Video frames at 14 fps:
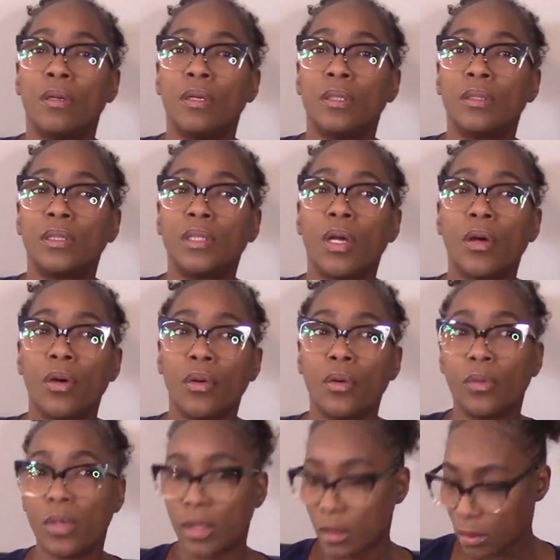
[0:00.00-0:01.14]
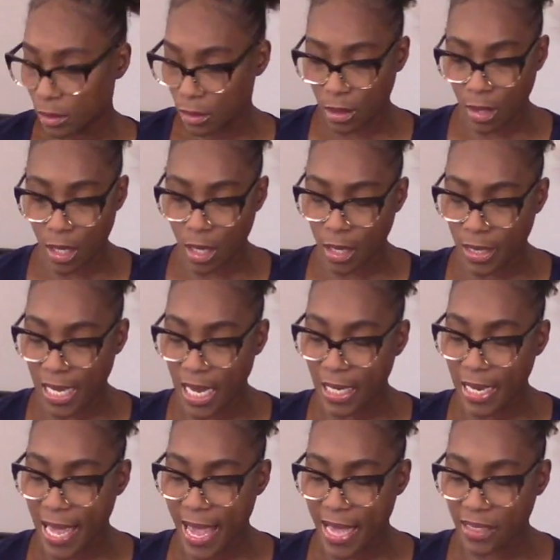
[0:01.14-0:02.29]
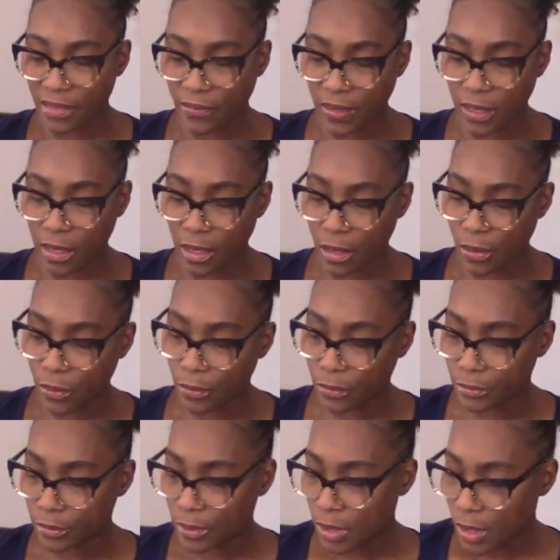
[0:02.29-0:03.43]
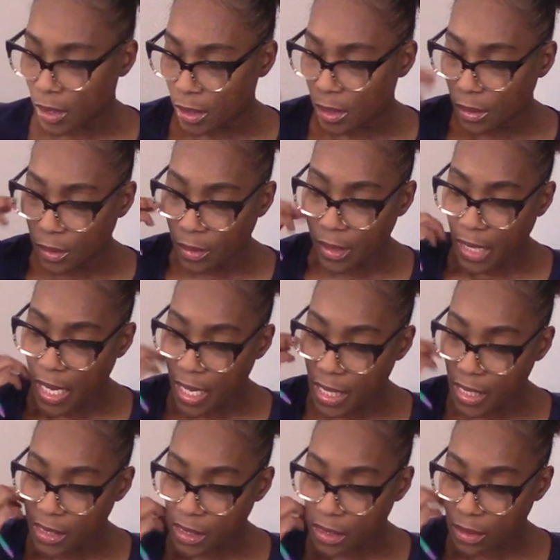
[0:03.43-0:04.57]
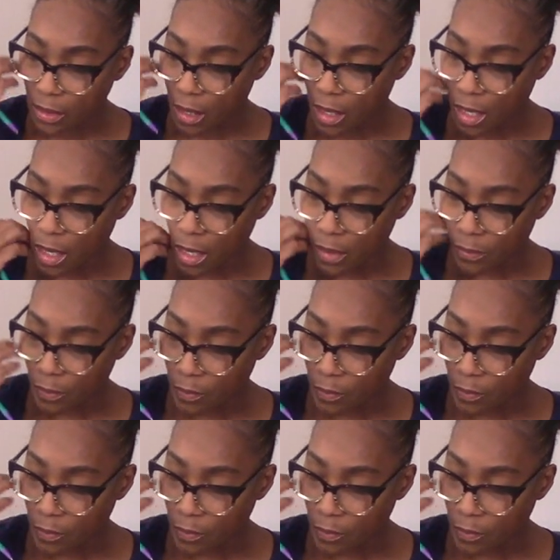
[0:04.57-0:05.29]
so, uh, that last video, you guys um,